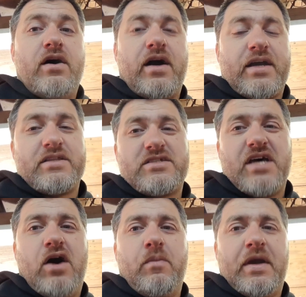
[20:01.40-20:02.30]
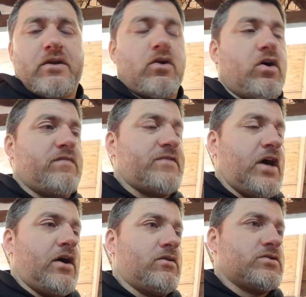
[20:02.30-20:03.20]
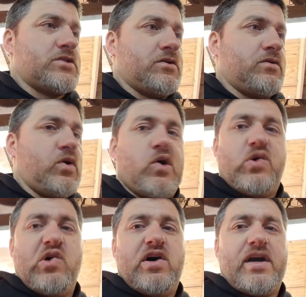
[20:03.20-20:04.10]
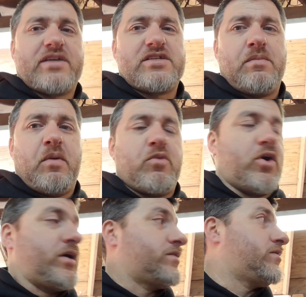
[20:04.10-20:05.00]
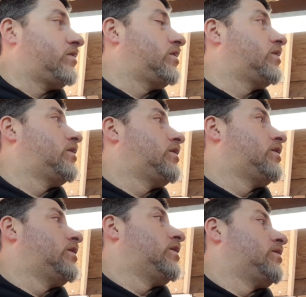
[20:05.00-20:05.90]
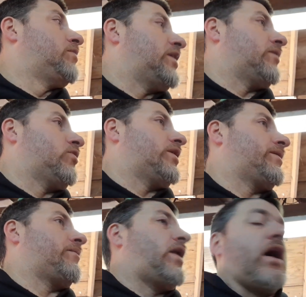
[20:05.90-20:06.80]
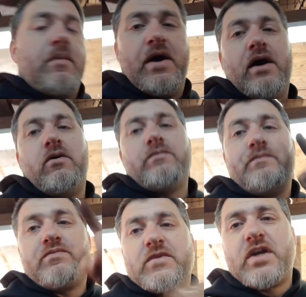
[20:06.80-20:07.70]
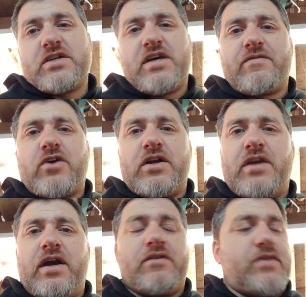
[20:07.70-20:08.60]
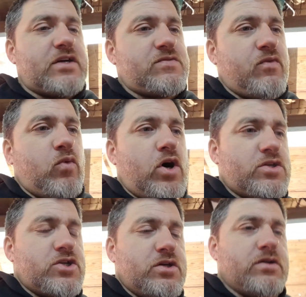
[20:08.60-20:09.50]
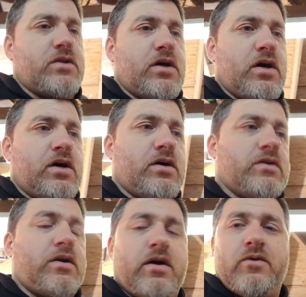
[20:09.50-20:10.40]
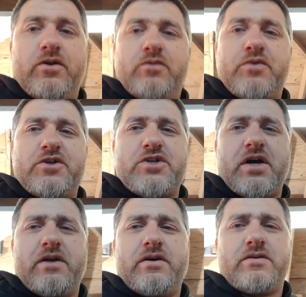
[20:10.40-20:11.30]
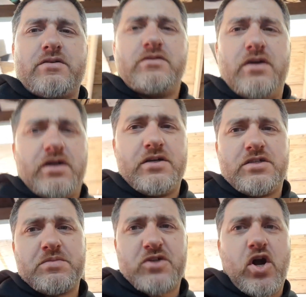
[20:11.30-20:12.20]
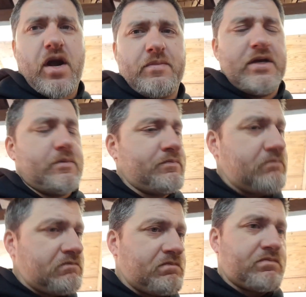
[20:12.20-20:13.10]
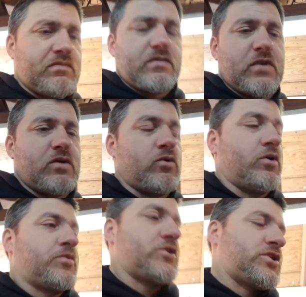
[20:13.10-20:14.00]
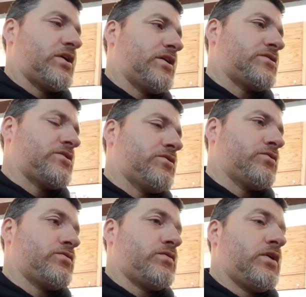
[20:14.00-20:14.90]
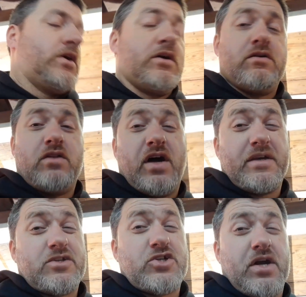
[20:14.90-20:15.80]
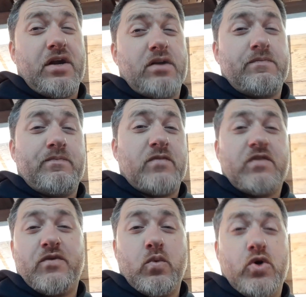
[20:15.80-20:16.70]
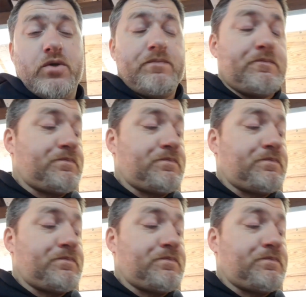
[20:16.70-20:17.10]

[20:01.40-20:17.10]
I got the salamander off now, so I can see my breath. But anyway, I'm out. You guys have a great day. Thanks for watching. I really do appreciate it. The subscribing, I really appreciate that too. Like, share, if you would.